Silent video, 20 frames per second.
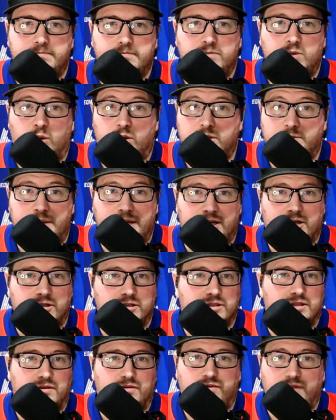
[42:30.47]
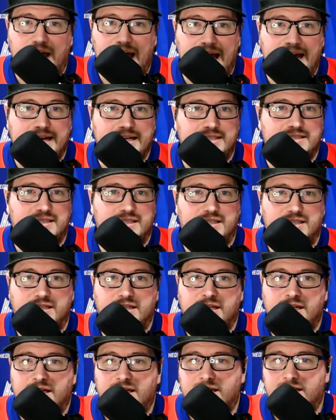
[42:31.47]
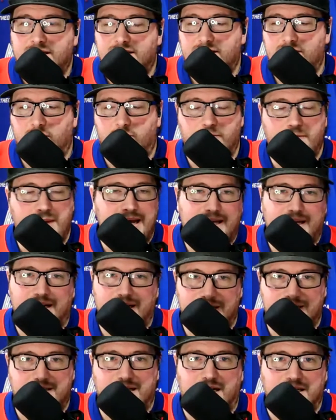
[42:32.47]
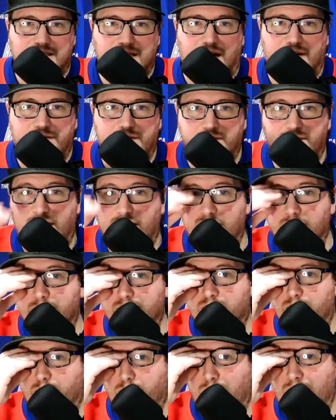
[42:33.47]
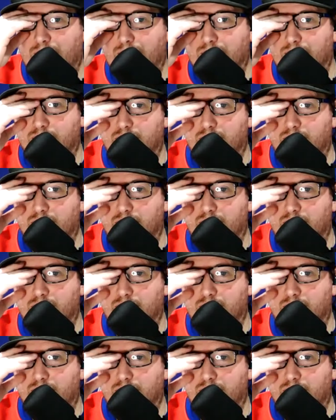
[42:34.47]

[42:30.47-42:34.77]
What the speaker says: noisemakers and flags and, you know, make it a tough environment to play in.